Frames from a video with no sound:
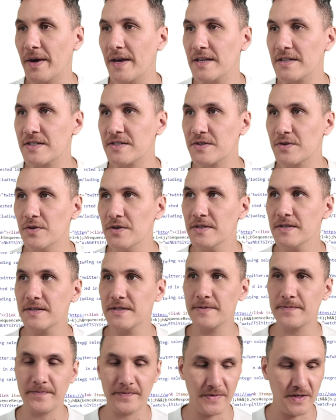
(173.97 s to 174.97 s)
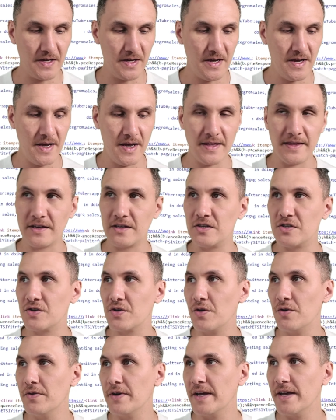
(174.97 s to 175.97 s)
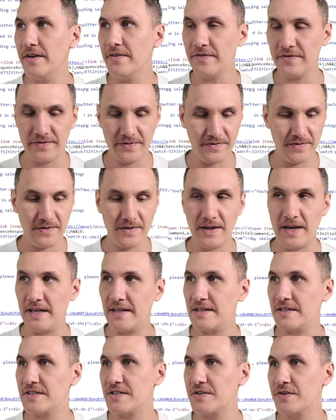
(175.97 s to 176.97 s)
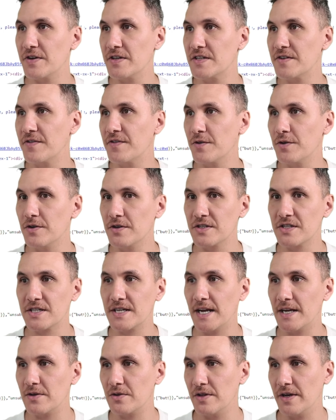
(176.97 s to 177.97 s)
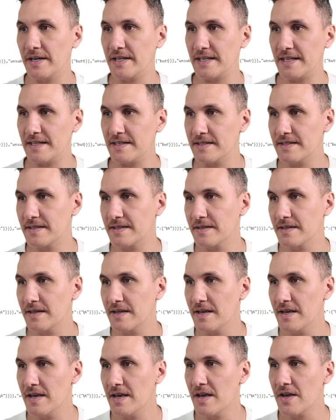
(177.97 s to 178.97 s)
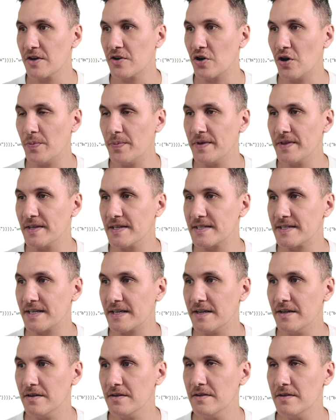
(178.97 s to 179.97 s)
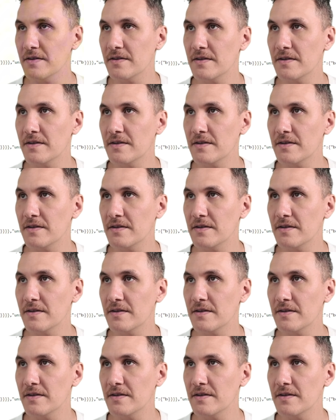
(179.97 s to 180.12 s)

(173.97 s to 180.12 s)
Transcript: page source, Control F, and then search for channel IDs. Copy this here